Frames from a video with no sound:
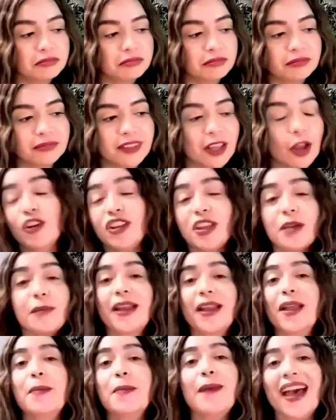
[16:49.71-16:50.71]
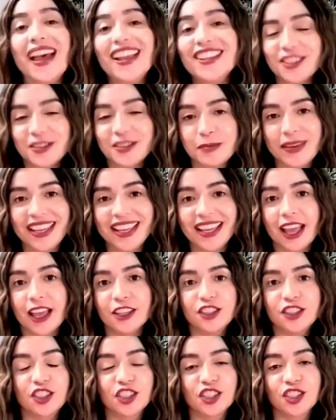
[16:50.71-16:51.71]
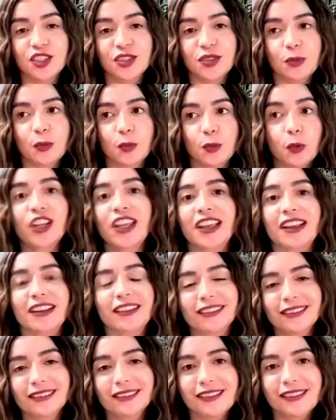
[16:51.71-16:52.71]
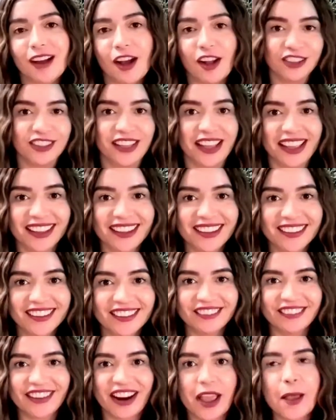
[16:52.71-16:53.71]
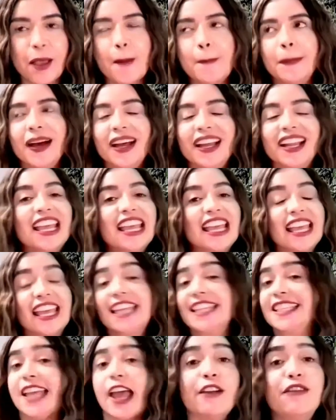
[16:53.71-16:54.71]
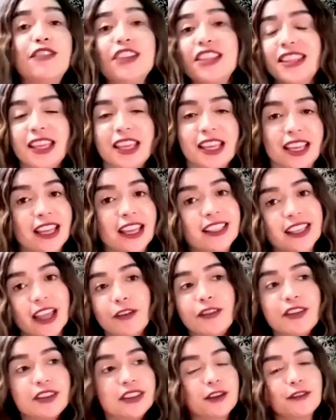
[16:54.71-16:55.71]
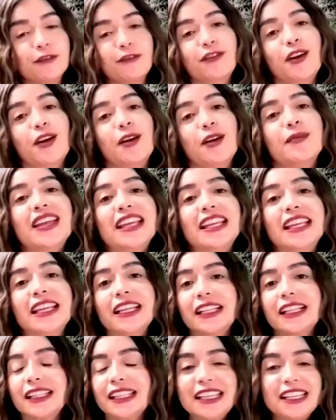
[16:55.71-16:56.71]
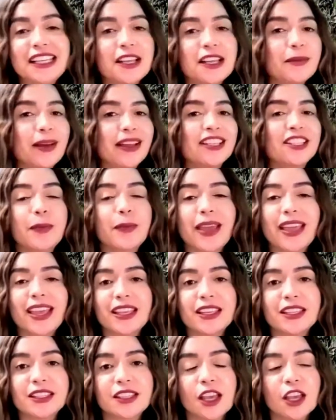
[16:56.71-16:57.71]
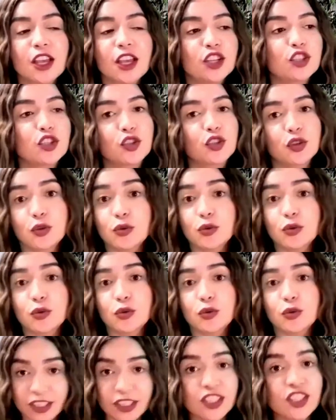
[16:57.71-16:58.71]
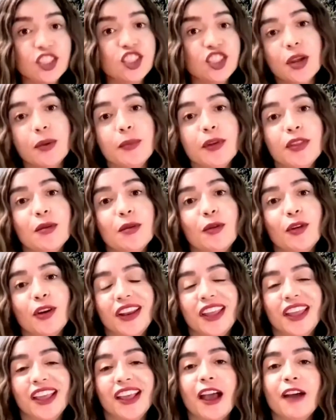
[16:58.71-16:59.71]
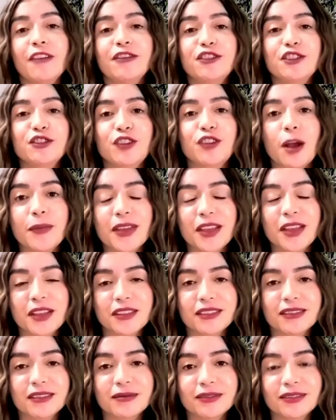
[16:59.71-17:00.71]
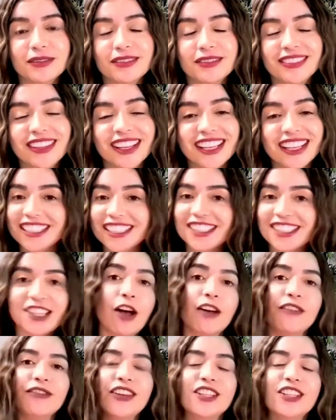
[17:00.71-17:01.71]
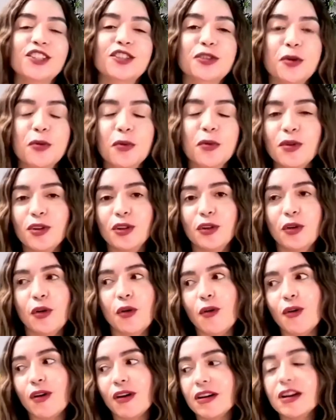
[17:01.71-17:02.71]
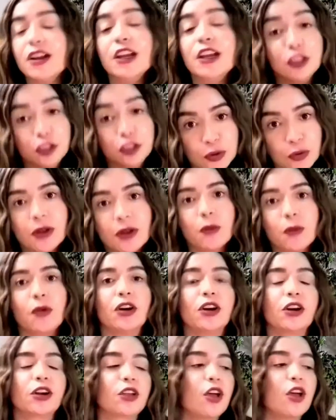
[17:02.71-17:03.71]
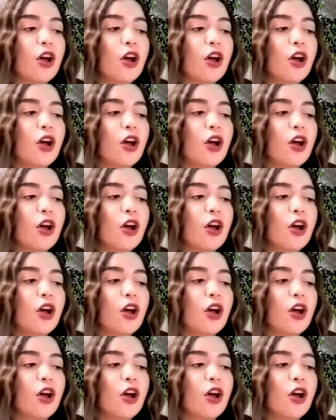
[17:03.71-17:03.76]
they or they might imagine me as just working all day, right? But it's everything. It's everything from cleaning my space to going to the gym in the morning after dropping Nicholas off at school or doing work